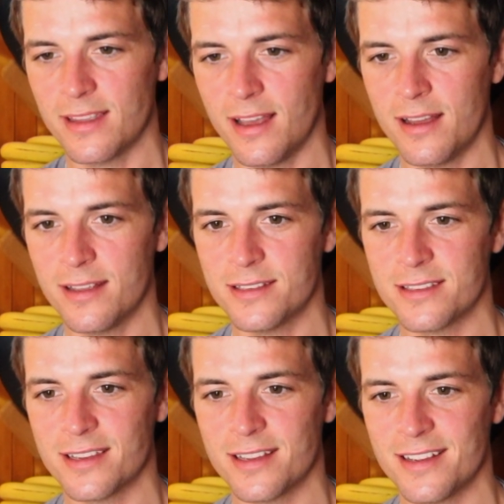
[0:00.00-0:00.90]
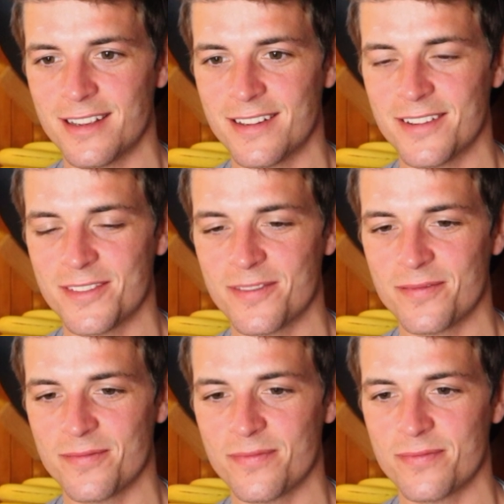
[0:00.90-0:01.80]
The eyes,
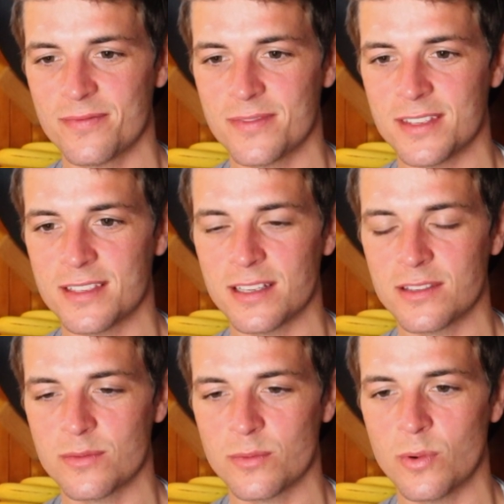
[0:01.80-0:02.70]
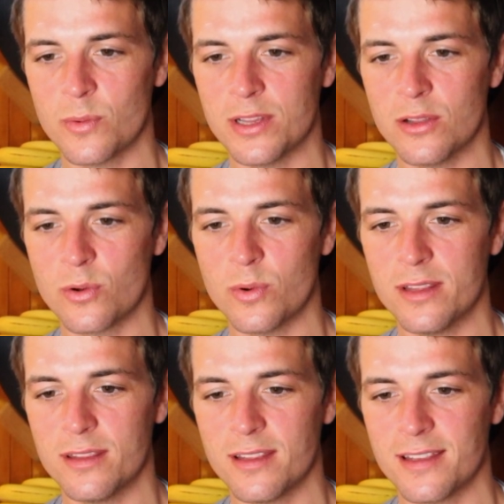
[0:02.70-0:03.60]
since that's what we look
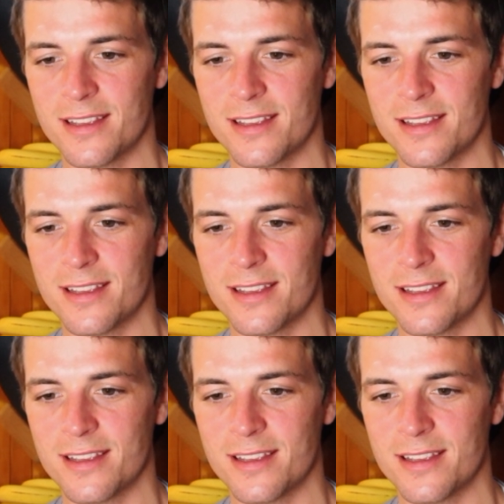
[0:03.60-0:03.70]
with.